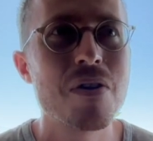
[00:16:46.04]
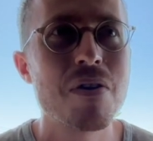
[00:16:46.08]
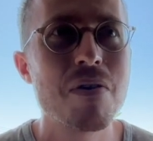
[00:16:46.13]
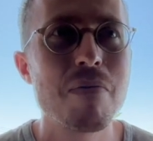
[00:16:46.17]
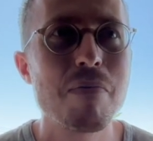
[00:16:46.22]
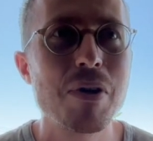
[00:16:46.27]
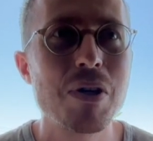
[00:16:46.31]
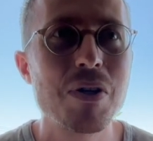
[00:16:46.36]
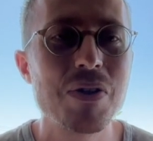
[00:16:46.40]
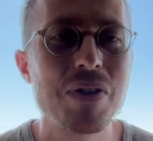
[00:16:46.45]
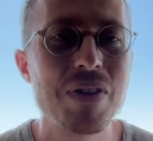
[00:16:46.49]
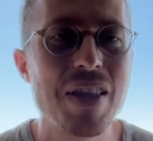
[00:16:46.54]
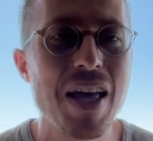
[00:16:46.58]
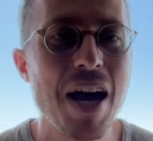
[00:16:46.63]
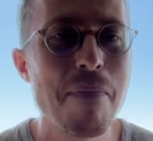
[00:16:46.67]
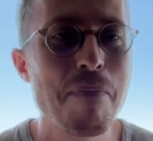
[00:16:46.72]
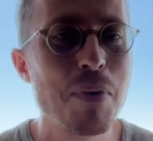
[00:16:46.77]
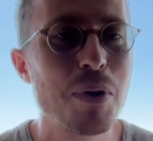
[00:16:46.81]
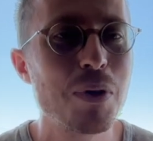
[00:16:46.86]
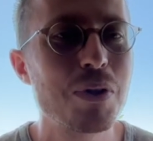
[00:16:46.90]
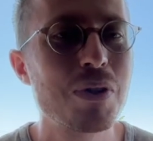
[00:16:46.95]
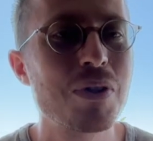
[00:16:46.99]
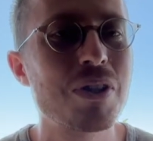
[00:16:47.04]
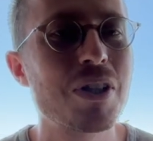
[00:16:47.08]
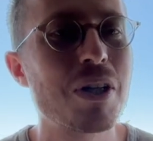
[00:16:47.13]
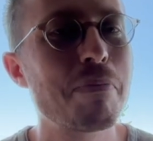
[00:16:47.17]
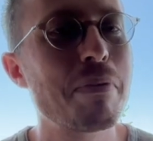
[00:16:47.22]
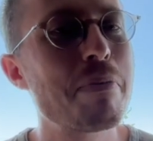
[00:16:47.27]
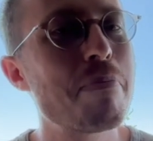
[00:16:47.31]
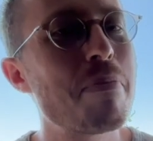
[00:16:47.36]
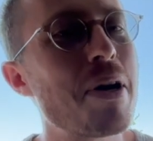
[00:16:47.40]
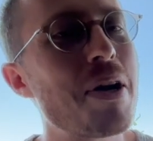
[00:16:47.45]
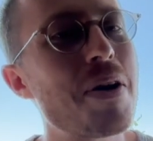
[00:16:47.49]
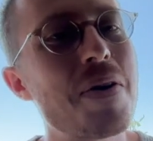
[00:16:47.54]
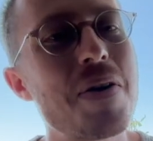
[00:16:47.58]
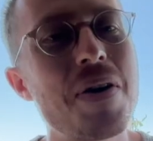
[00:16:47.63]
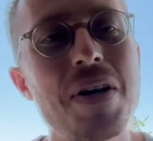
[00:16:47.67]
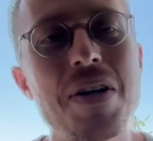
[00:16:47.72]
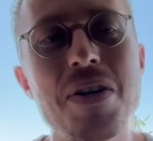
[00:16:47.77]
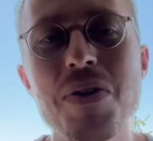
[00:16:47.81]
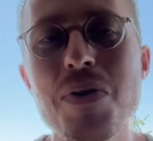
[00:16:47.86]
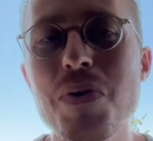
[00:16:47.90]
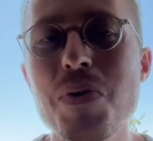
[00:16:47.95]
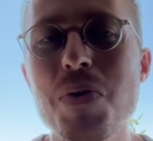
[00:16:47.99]
because that person's going to be better
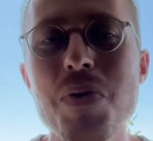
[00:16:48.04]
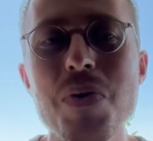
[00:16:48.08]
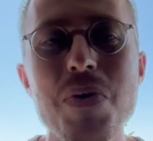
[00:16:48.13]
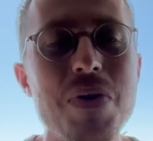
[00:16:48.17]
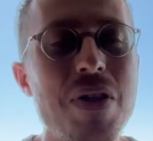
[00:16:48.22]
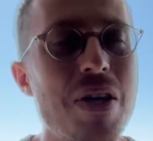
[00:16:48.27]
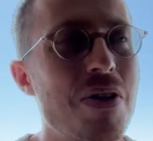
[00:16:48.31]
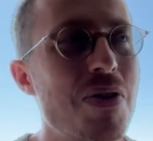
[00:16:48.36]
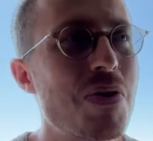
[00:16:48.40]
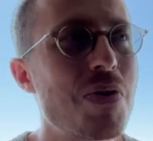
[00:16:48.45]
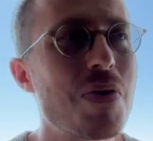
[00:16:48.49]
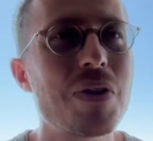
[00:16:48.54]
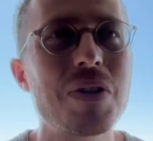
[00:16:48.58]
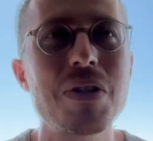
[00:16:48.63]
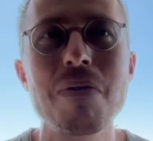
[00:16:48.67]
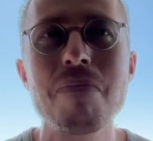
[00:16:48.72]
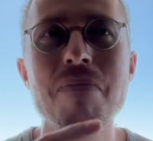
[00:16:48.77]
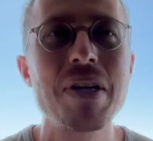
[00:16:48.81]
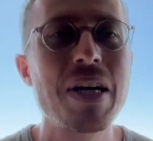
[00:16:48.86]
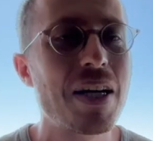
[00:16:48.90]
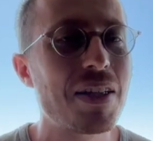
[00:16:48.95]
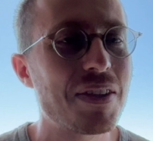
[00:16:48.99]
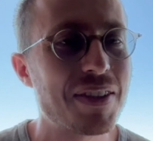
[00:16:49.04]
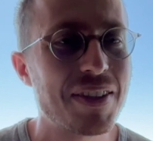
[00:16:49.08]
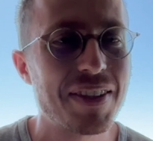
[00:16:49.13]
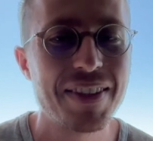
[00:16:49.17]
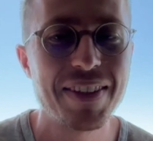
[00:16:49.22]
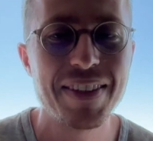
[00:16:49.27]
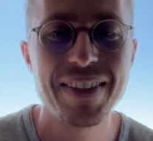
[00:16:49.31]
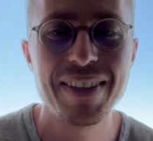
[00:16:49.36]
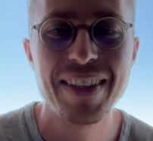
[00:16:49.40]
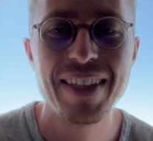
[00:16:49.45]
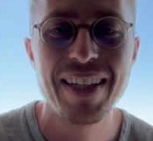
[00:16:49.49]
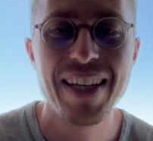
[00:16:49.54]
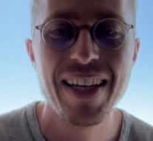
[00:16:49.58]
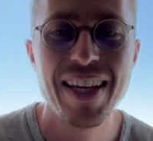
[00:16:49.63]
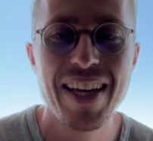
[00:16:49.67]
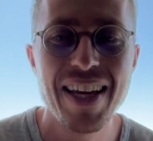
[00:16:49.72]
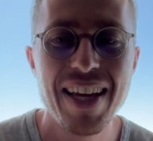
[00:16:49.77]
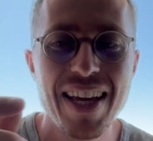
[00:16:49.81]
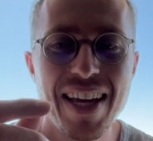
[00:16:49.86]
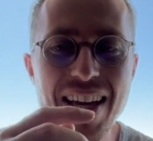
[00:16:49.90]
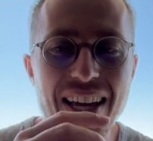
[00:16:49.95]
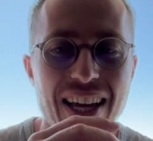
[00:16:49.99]
at you than you at something else.
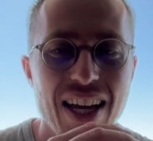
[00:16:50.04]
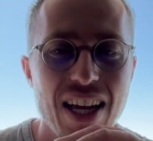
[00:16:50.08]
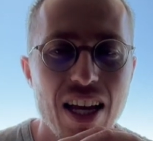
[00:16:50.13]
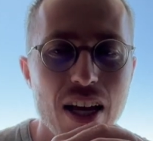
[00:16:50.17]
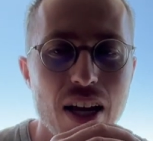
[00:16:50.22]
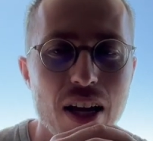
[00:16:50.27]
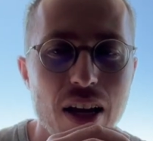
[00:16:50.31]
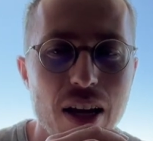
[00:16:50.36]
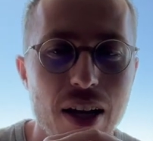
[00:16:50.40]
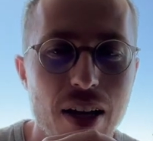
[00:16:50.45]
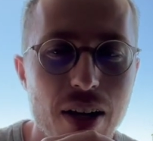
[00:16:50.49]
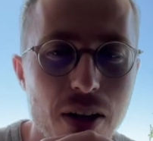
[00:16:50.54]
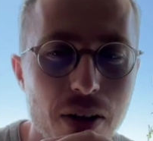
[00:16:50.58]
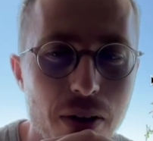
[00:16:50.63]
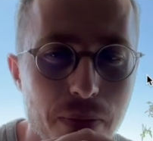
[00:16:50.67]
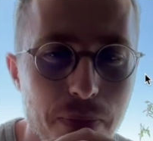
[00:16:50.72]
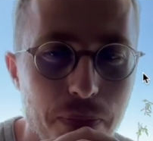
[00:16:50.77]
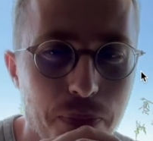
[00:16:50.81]
And